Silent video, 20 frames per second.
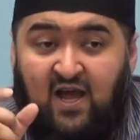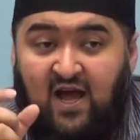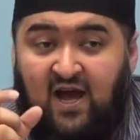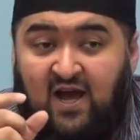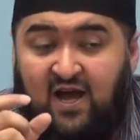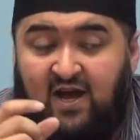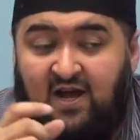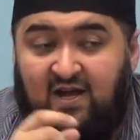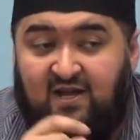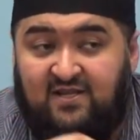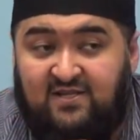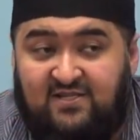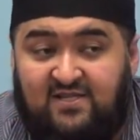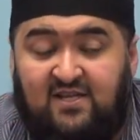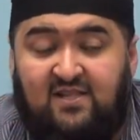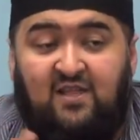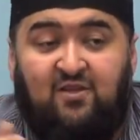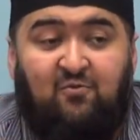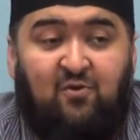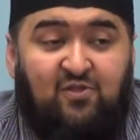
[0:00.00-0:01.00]

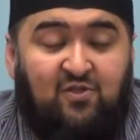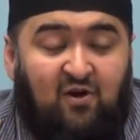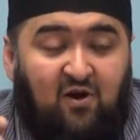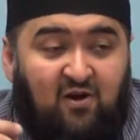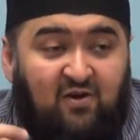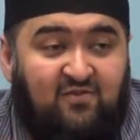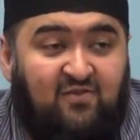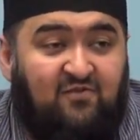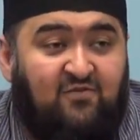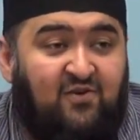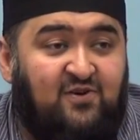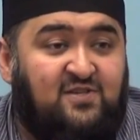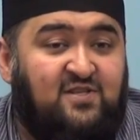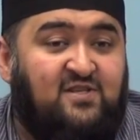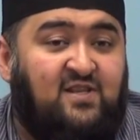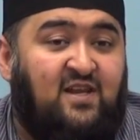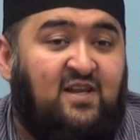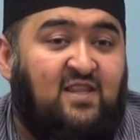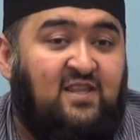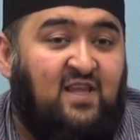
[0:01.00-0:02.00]
dealing with all the
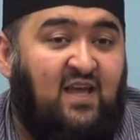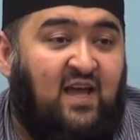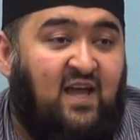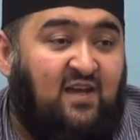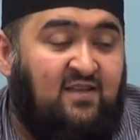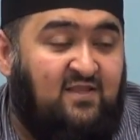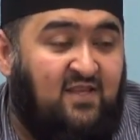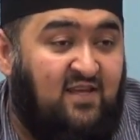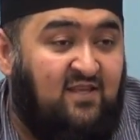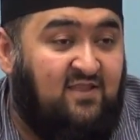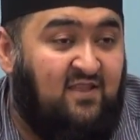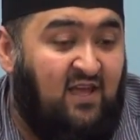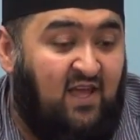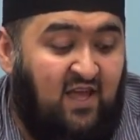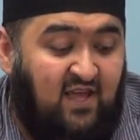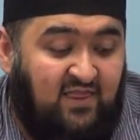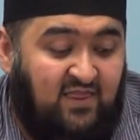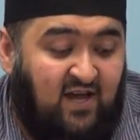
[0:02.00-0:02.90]
verses and the hadith